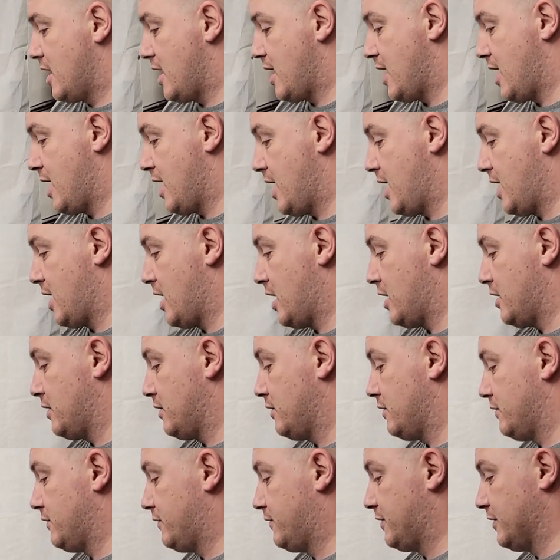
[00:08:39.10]
And
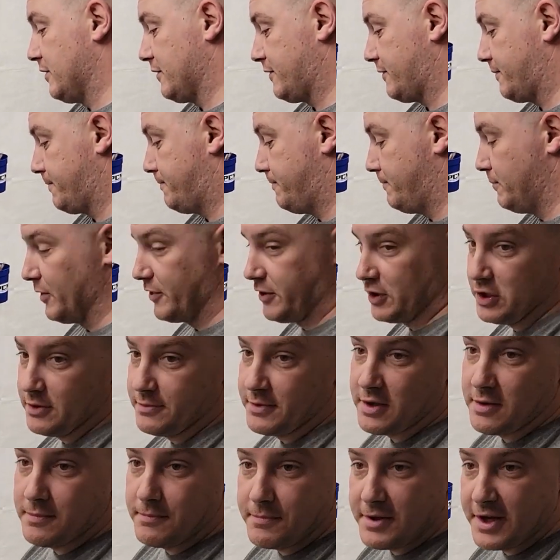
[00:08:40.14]
just with
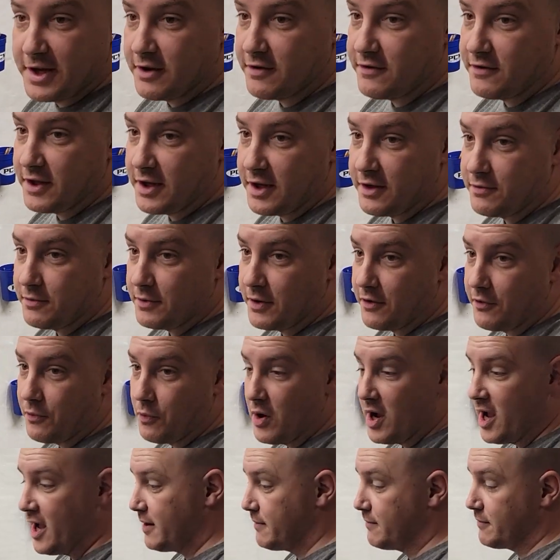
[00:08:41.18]
aluminum, biggest thing is when it's
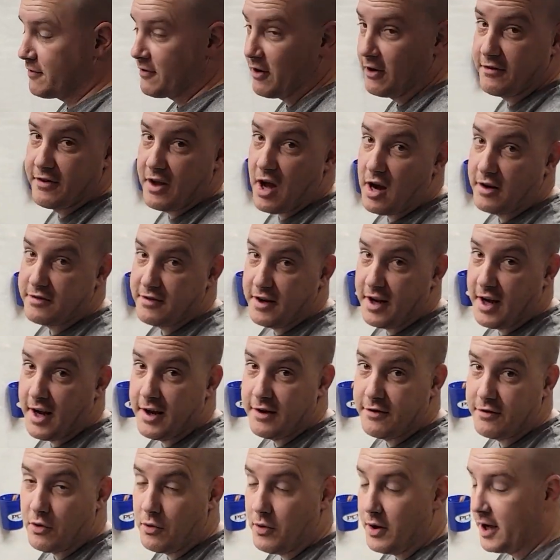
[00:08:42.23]
wet, it starts to
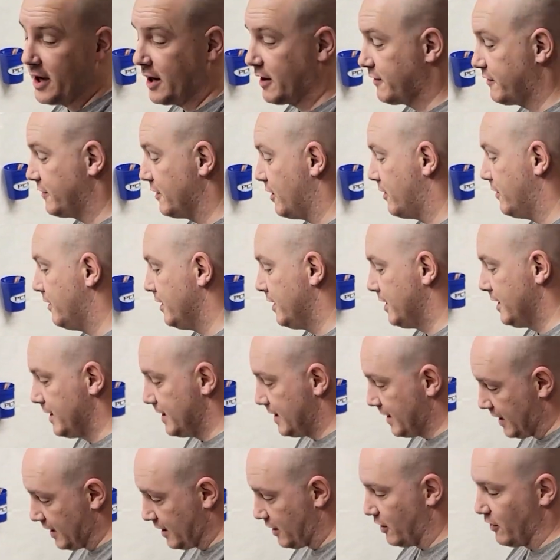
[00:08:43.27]
oxidize quick.
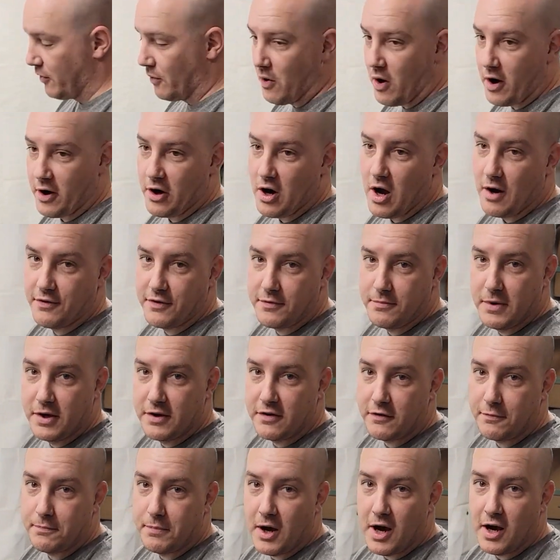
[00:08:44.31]
So get all the water off as much
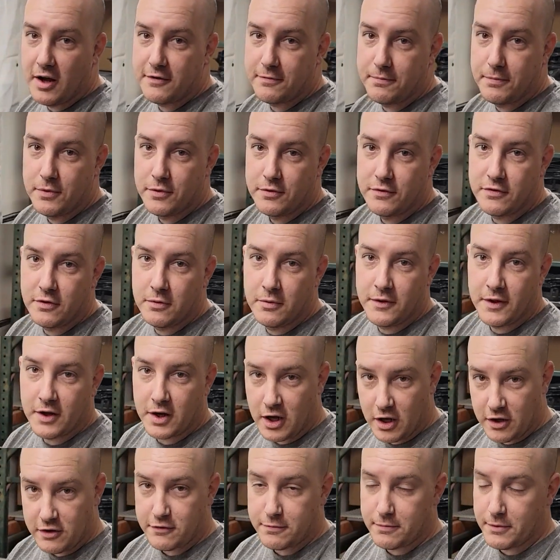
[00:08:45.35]
as possible so when the
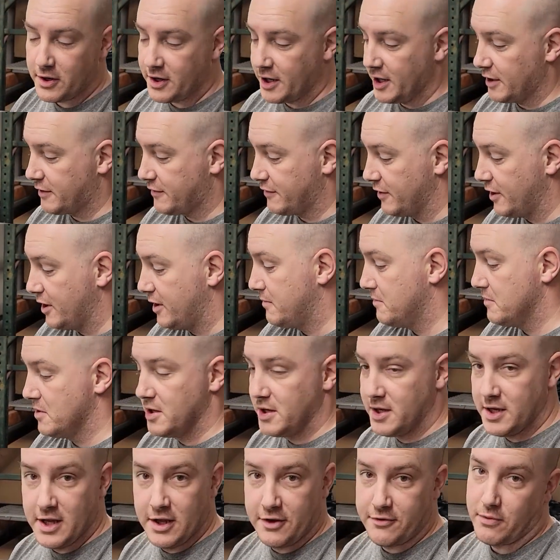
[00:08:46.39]
customer gets it,
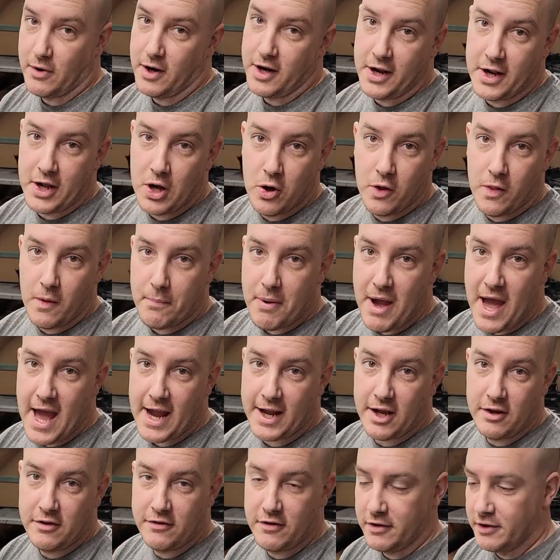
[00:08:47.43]
it's ready to go in the
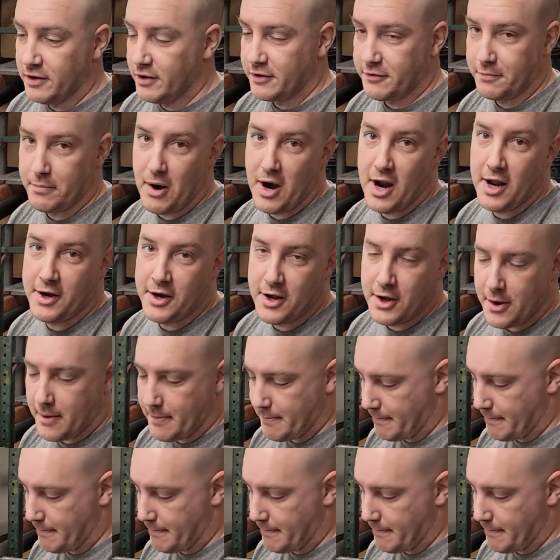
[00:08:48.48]
package and look brand new.